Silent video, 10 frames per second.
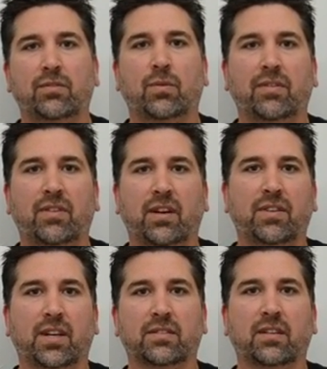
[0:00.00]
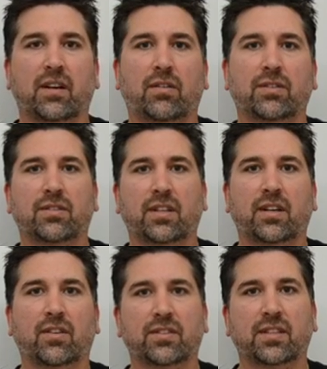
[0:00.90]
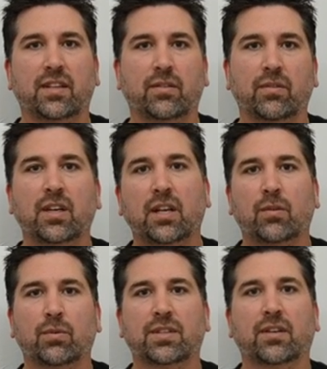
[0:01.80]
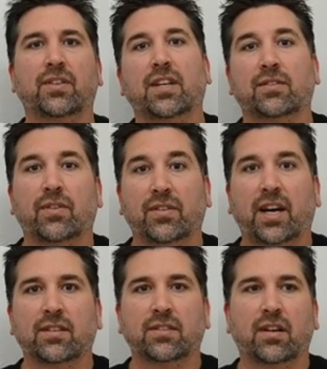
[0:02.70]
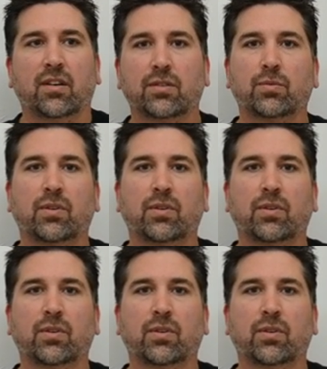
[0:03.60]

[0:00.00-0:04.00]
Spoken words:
$25,000, and then all of a sudden we're selling things for $1,000.